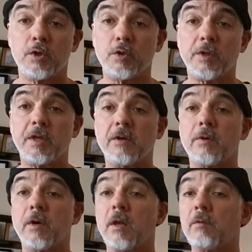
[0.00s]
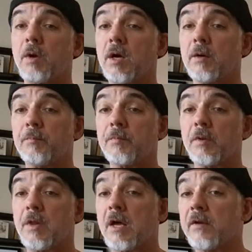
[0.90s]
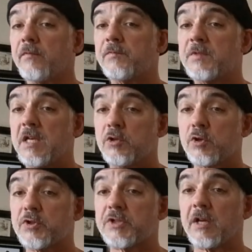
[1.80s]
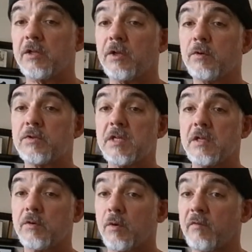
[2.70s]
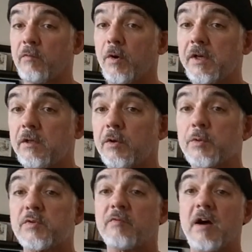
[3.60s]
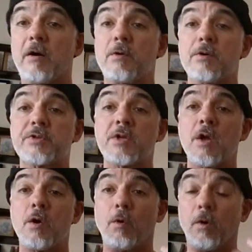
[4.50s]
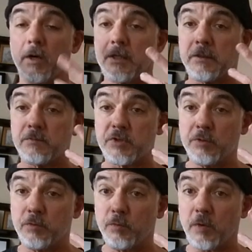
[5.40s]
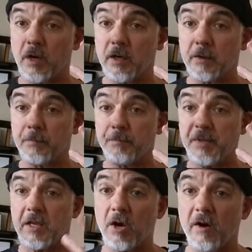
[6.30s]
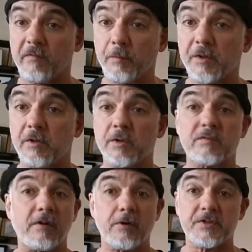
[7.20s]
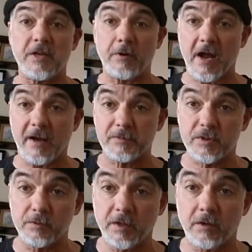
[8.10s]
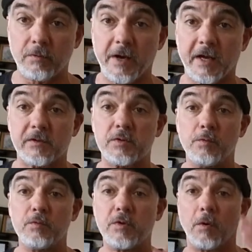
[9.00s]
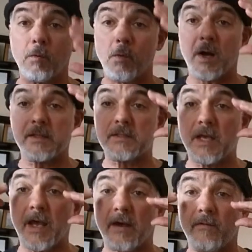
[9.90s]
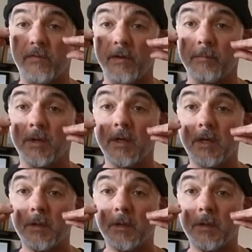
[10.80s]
you'll hear a lot of teachers telling you to either avoid closed vowels or to be careful with closed vowels. They are absolutely correct. You don't want to have them